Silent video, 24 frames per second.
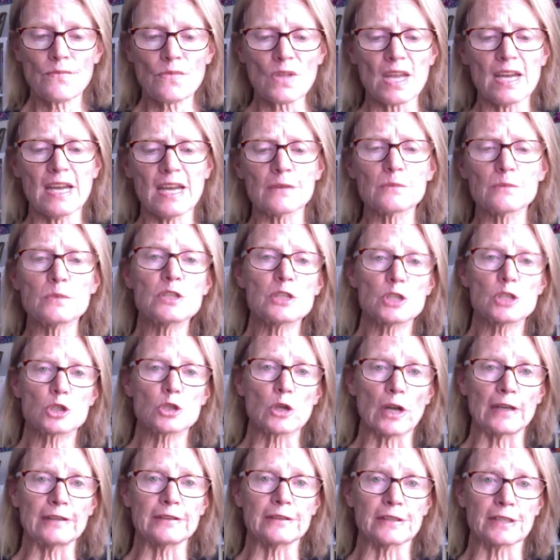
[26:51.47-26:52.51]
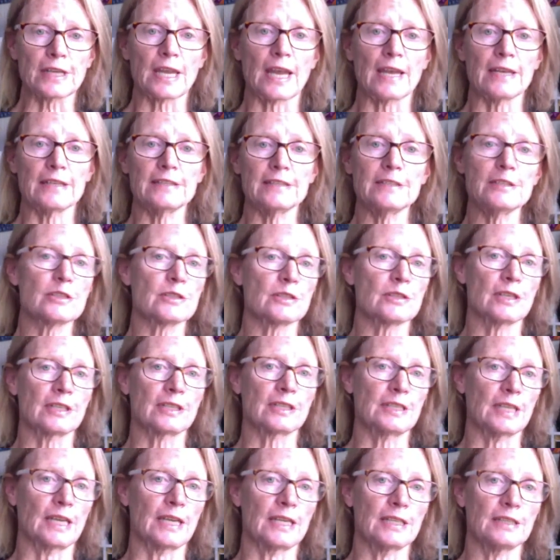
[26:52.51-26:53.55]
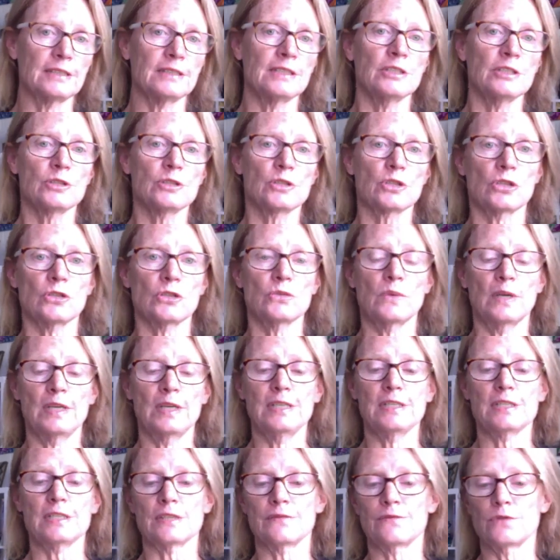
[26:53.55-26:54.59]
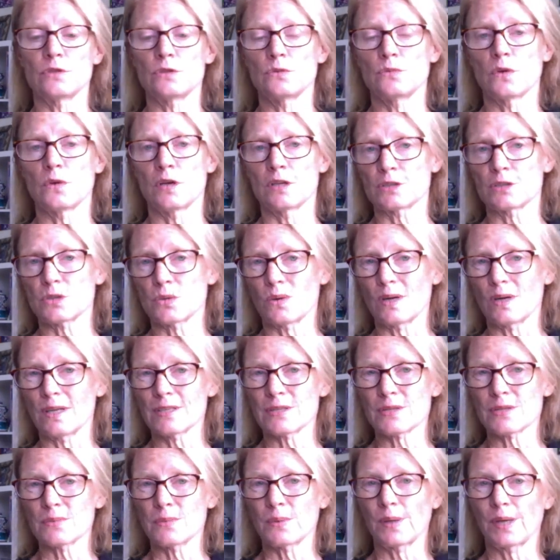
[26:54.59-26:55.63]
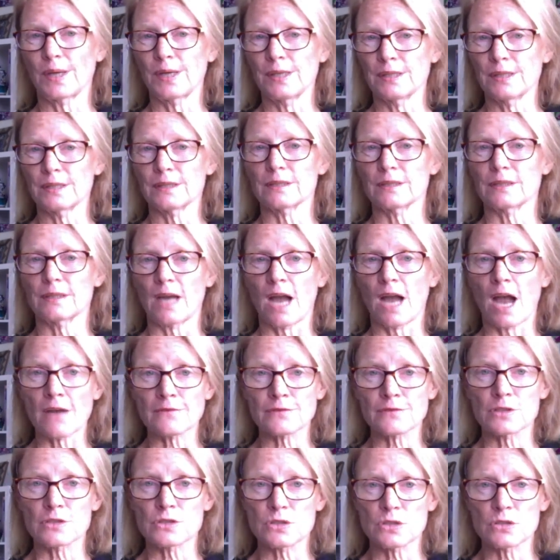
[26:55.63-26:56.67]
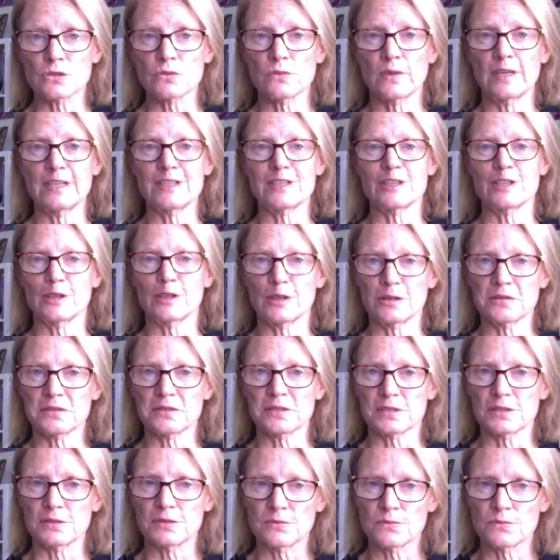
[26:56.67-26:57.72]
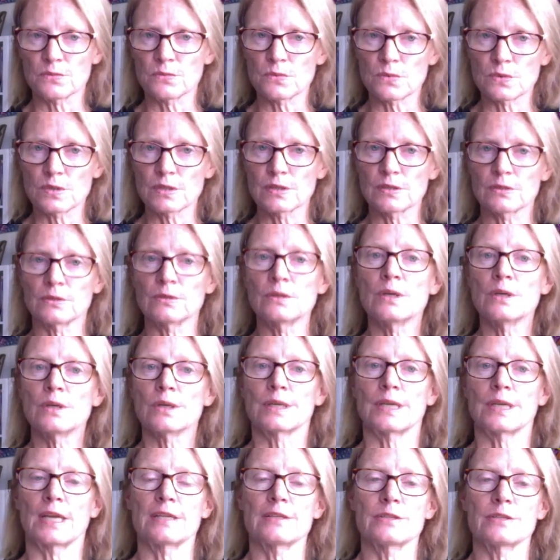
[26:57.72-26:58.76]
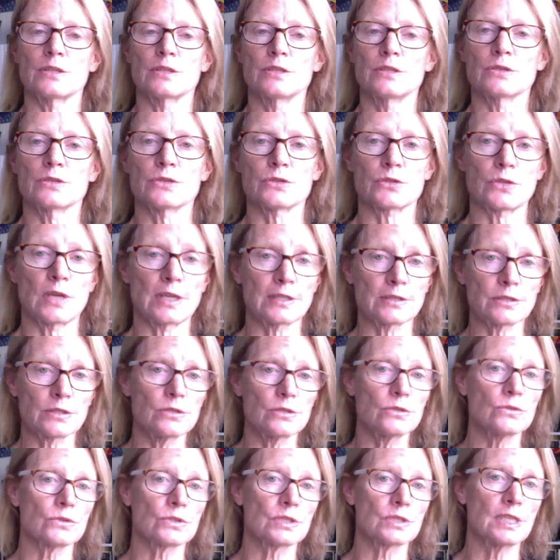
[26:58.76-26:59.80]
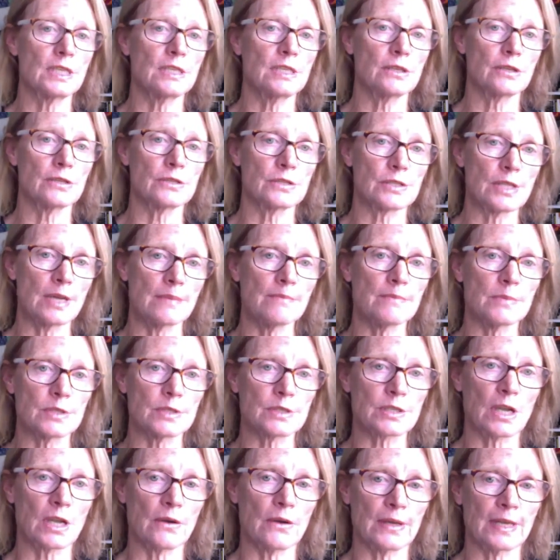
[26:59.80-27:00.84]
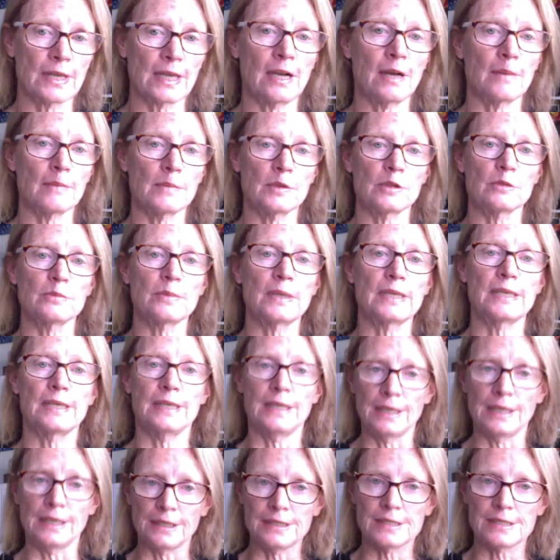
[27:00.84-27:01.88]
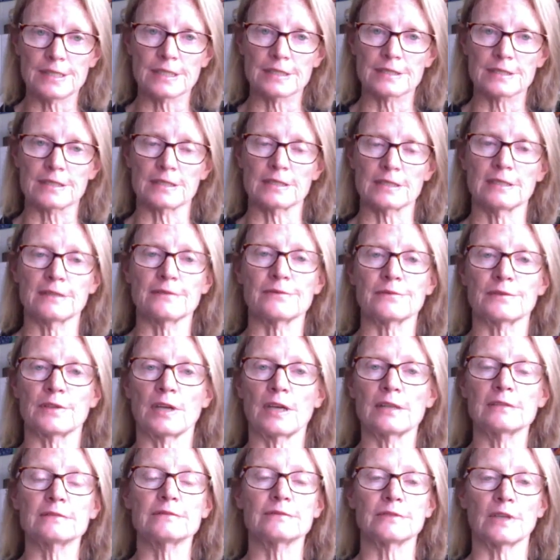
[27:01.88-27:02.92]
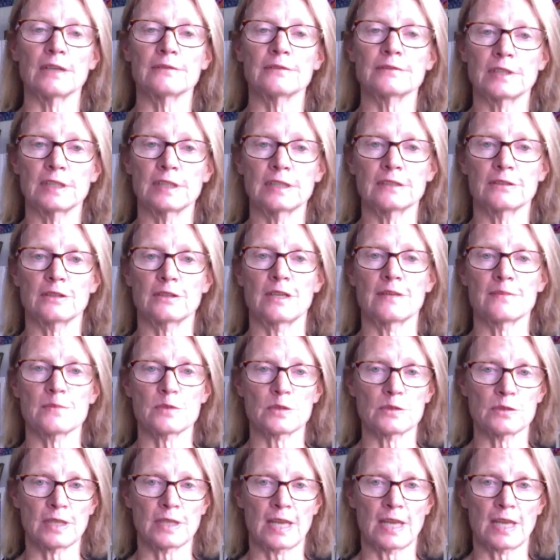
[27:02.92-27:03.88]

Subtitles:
with strength gains, again, 2 weeks, if you work twice a week, after 2 weeks, you're going to see real gains in your strength, and you'll see those numbers going up, and it'll be easier to lift that 5 kilograms or the